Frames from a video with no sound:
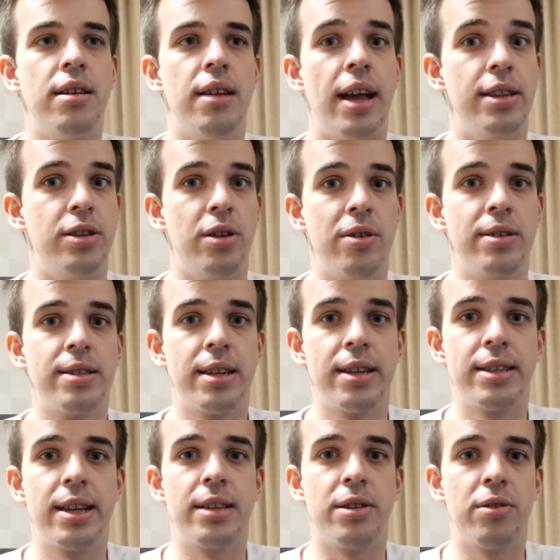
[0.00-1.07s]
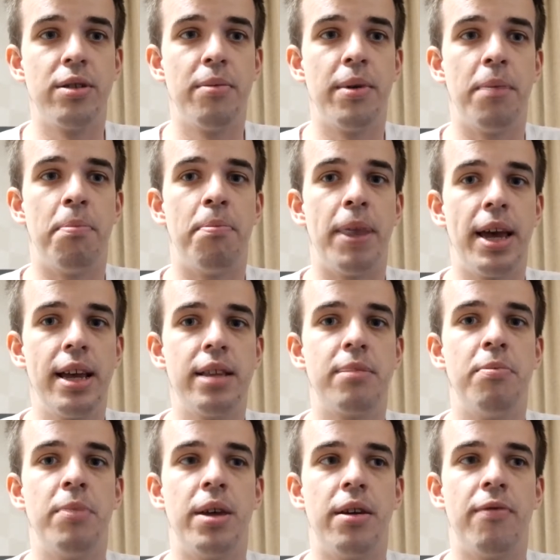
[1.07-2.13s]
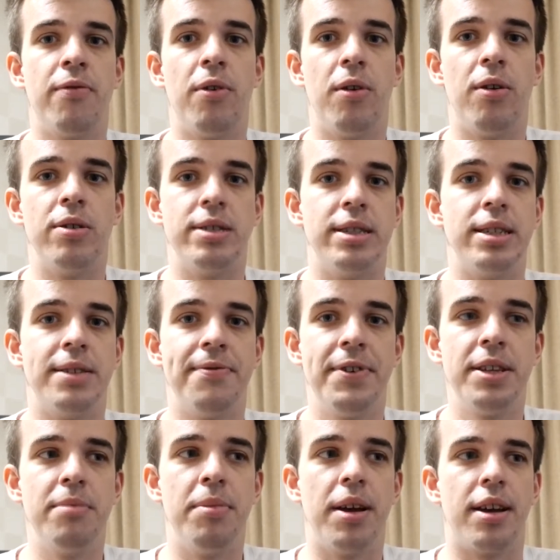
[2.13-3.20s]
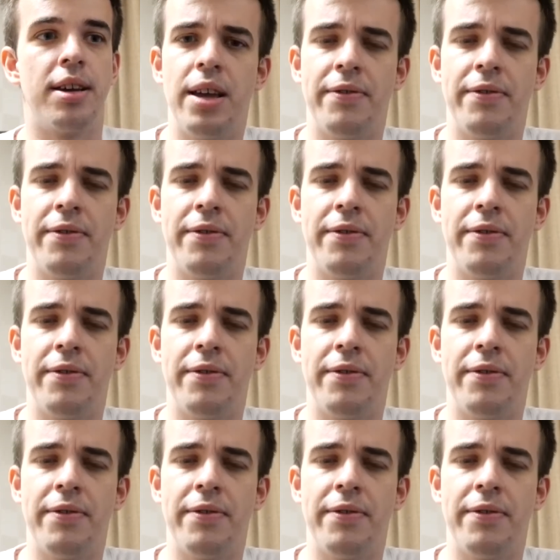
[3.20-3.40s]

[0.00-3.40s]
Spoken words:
And don't think that Udemy paid me for this feedback.